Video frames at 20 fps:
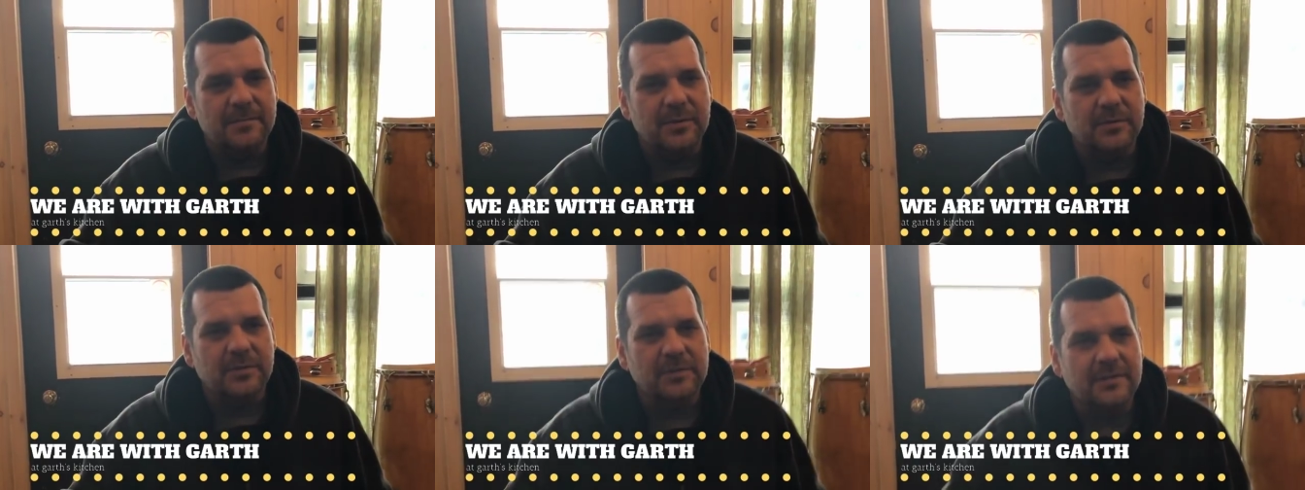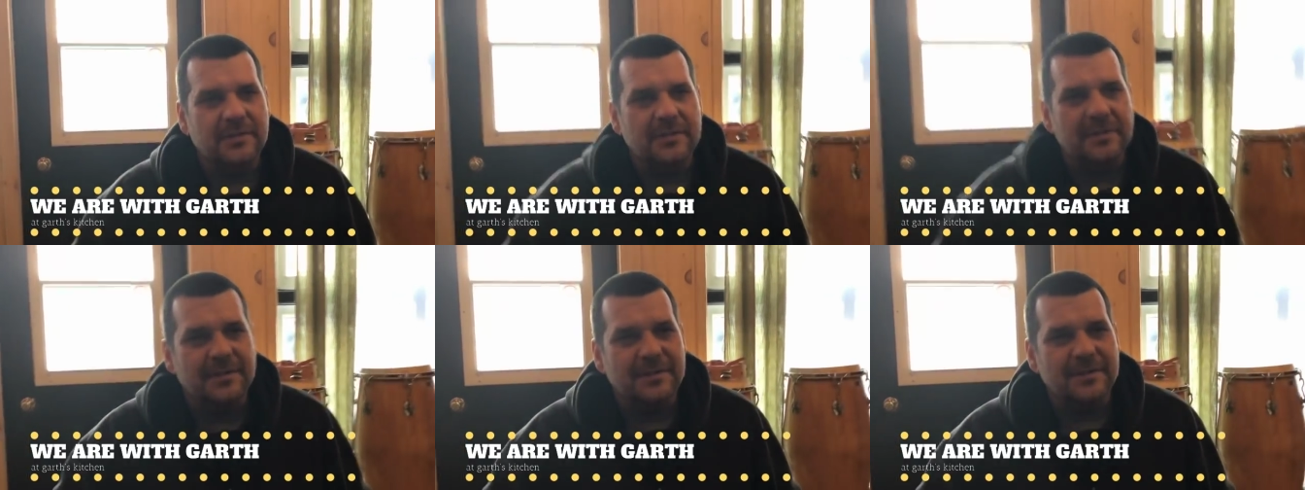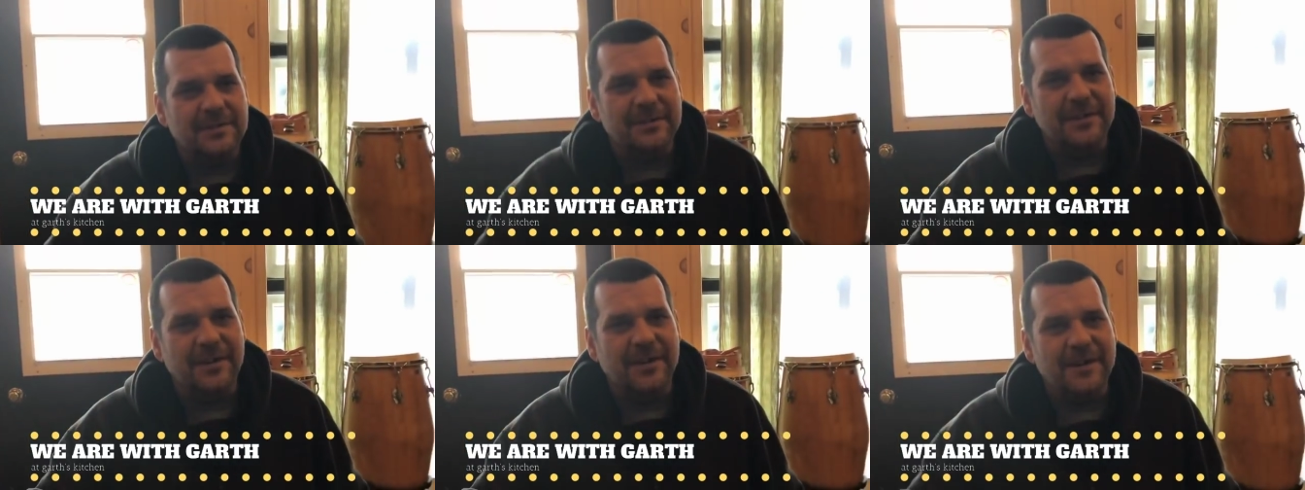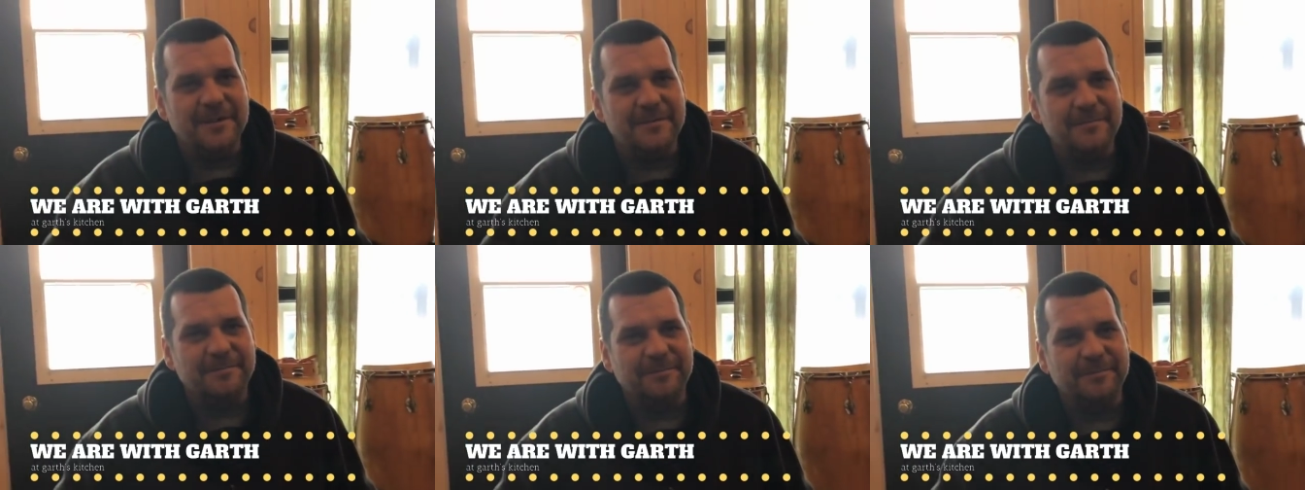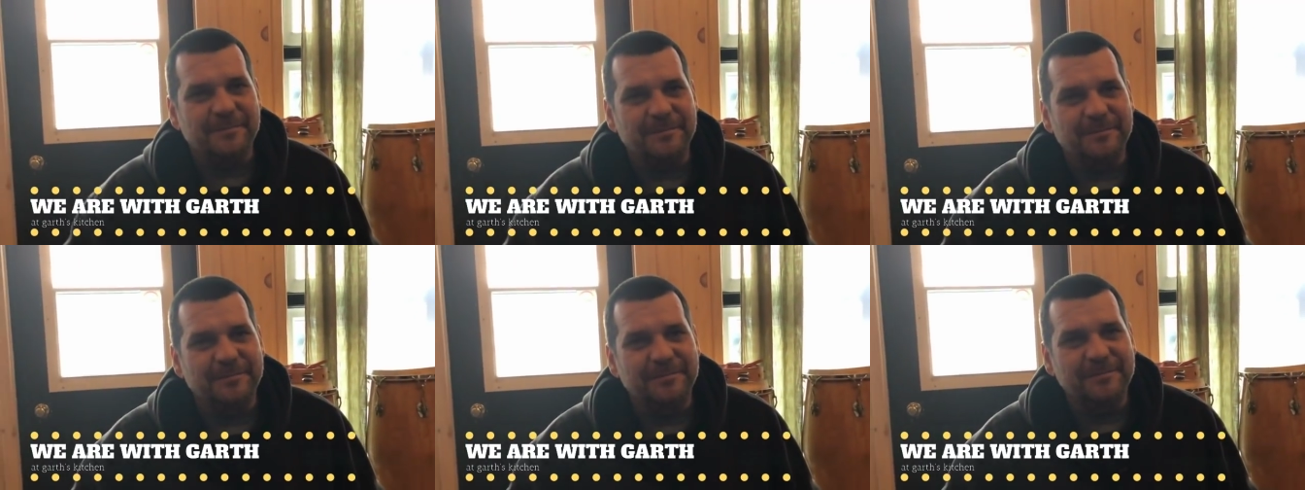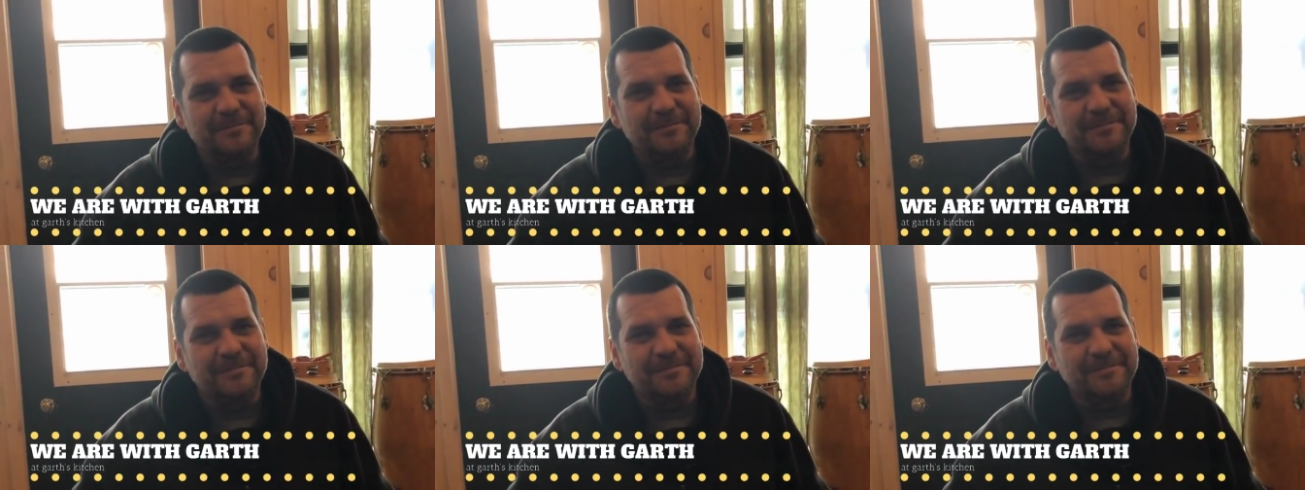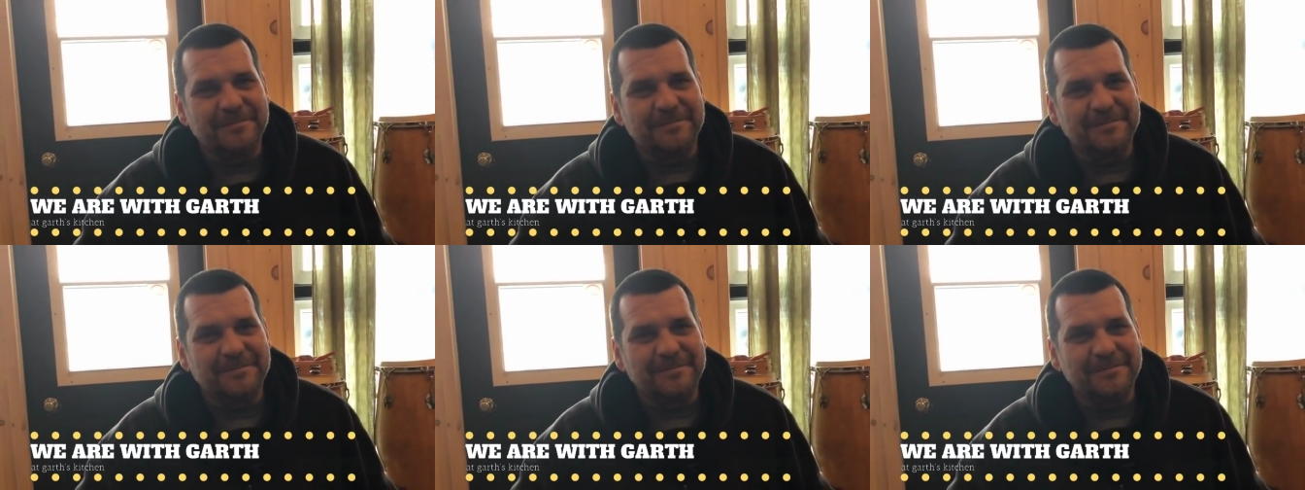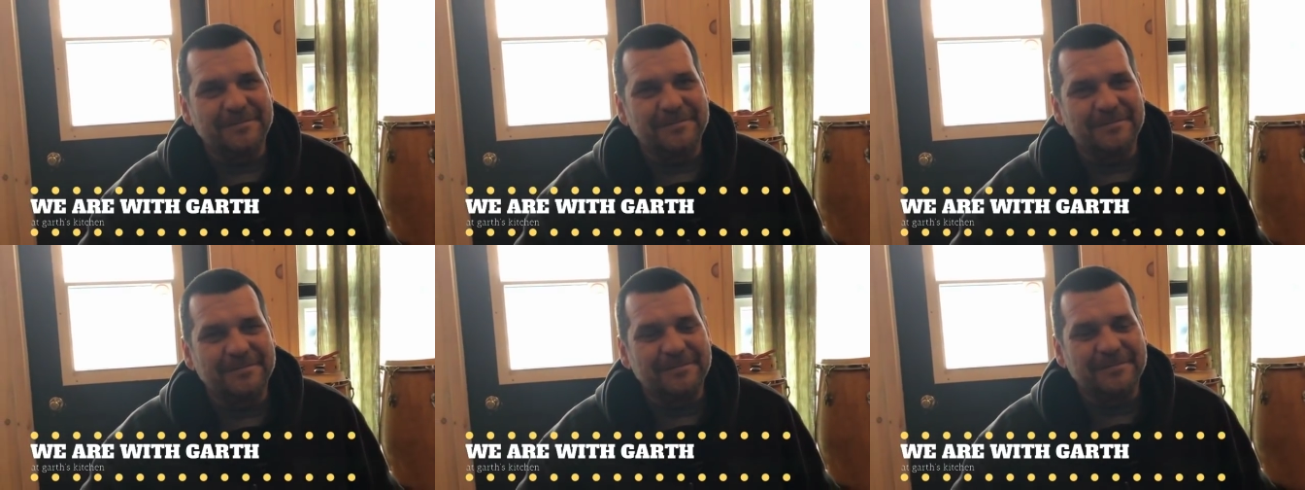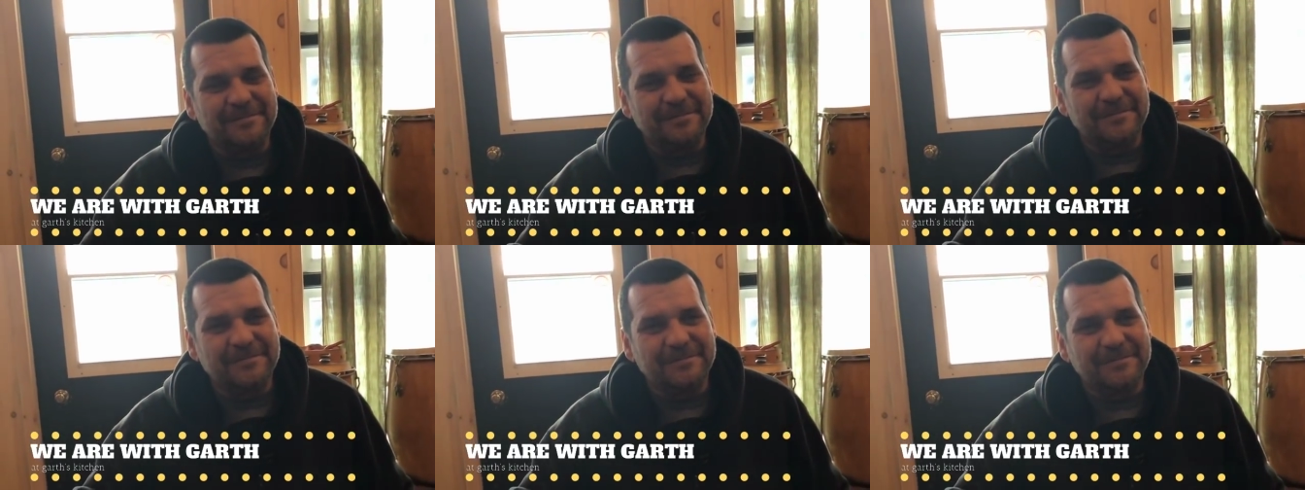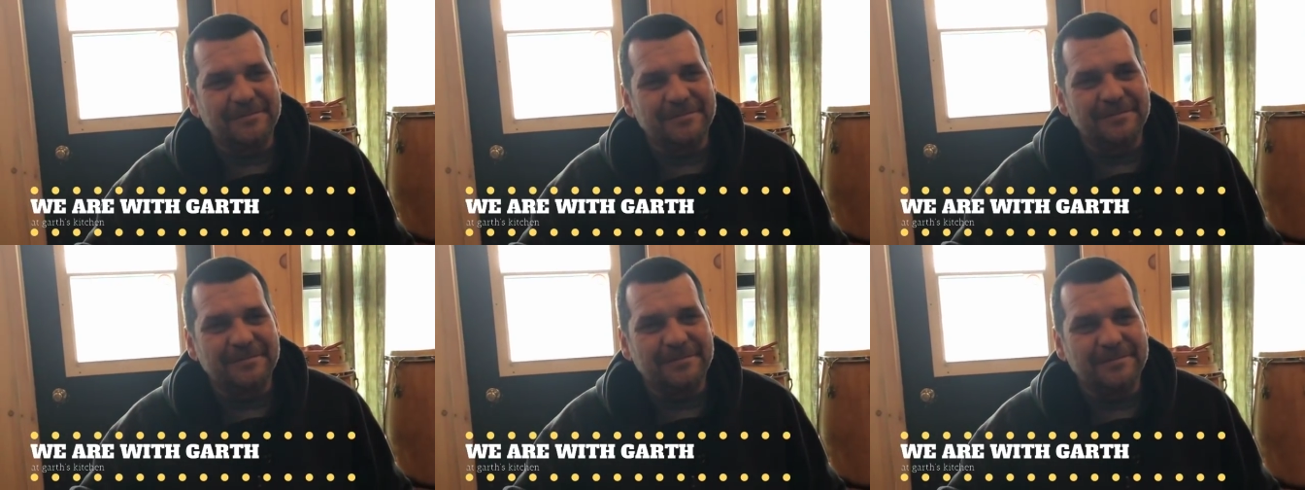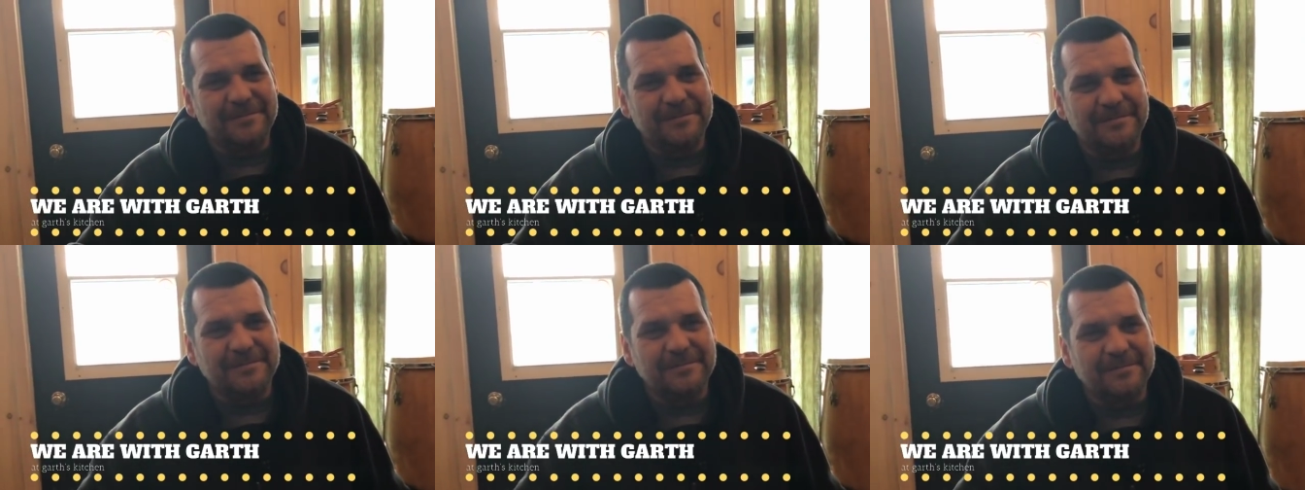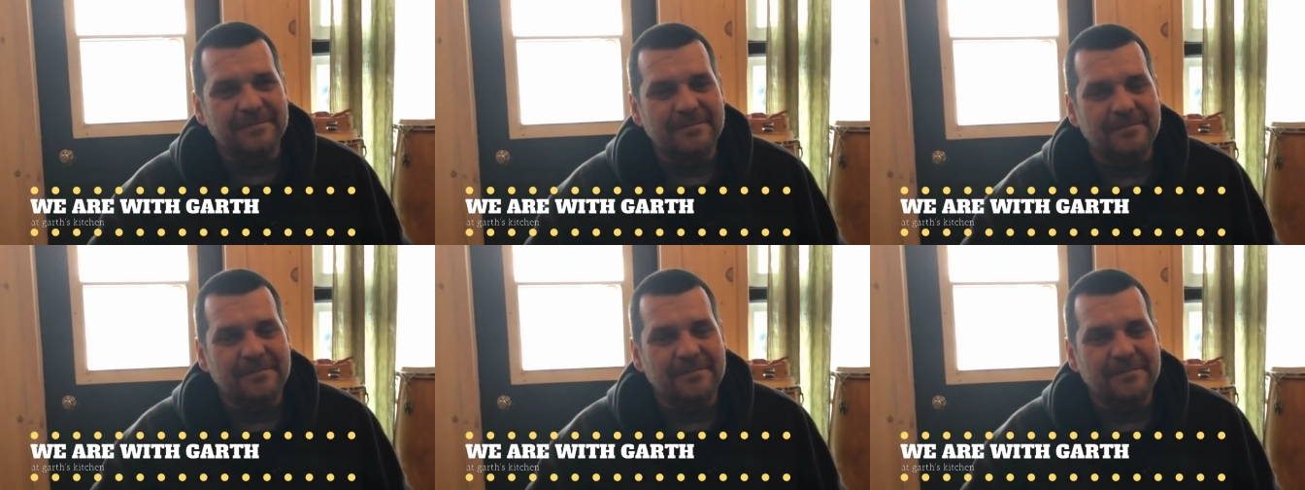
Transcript: most of the time. How long have you been doing it?